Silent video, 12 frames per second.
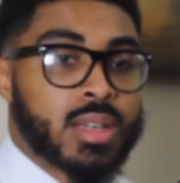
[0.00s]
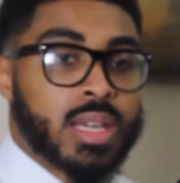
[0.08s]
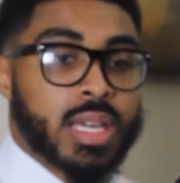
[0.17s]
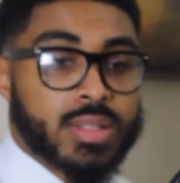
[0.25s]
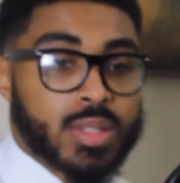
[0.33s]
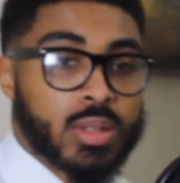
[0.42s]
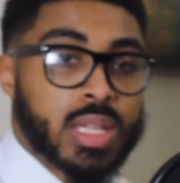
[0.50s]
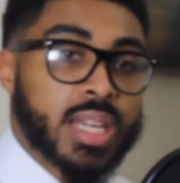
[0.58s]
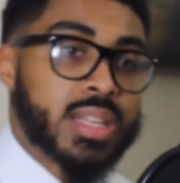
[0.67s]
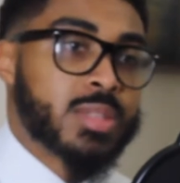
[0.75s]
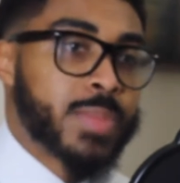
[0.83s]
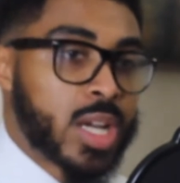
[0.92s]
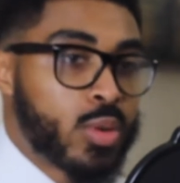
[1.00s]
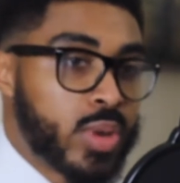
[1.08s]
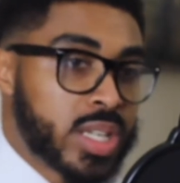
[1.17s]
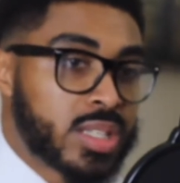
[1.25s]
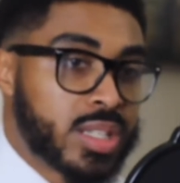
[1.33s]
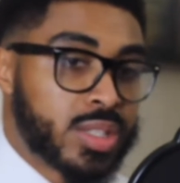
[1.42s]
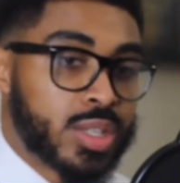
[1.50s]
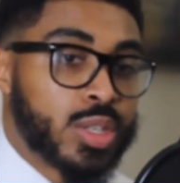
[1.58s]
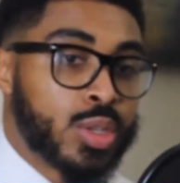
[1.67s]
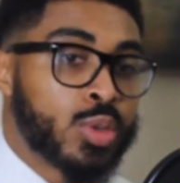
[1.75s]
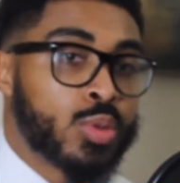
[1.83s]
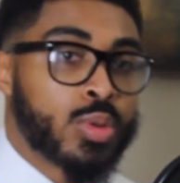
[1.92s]
And so, ladies, my question to
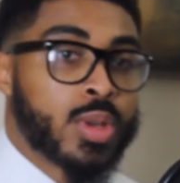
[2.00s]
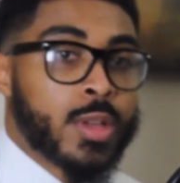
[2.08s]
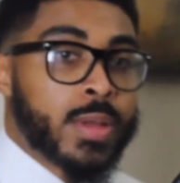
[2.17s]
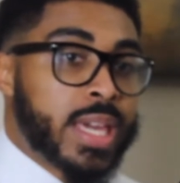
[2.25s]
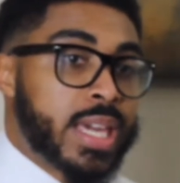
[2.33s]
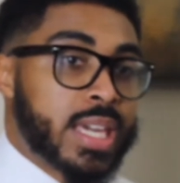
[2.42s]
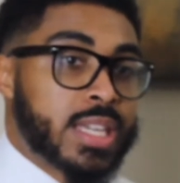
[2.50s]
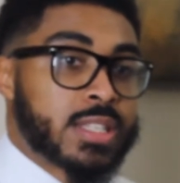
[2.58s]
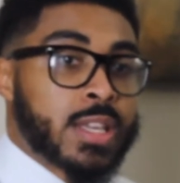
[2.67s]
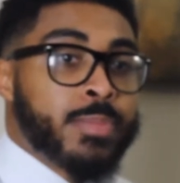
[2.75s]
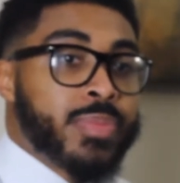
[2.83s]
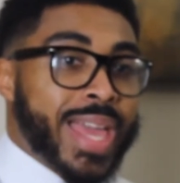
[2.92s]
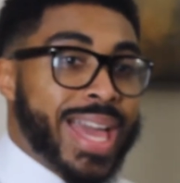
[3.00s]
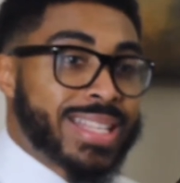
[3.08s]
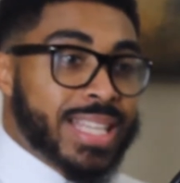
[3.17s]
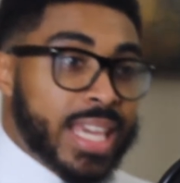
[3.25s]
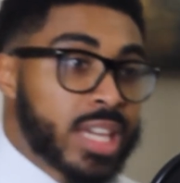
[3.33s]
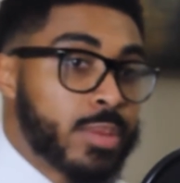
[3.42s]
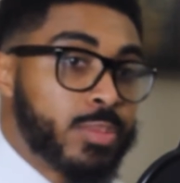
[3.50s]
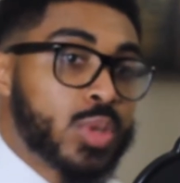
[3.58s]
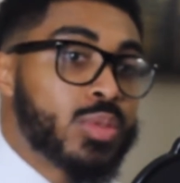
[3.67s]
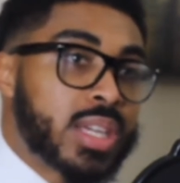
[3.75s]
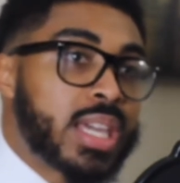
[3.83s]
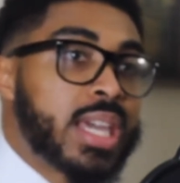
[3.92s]
you is, has he
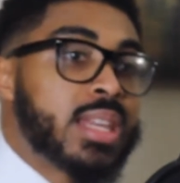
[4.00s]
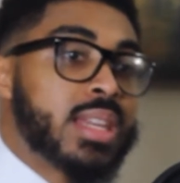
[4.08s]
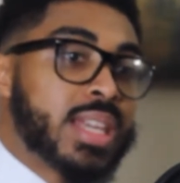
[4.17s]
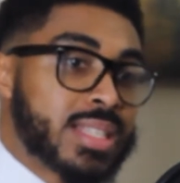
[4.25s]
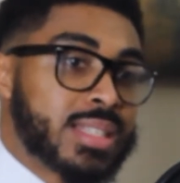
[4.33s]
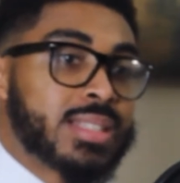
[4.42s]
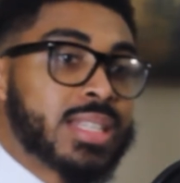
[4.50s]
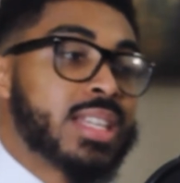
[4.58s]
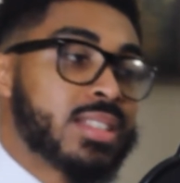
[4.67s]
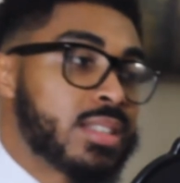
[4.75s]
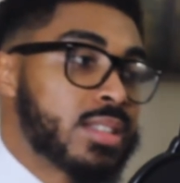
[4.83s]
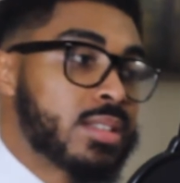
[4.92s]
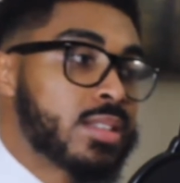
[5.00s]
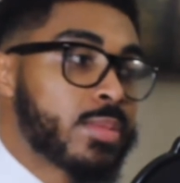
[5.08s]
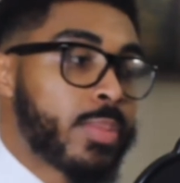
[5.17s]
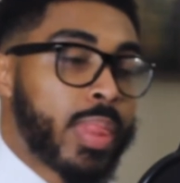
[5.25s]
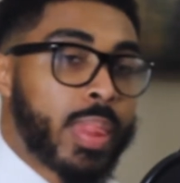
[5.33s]
communicated his intentions?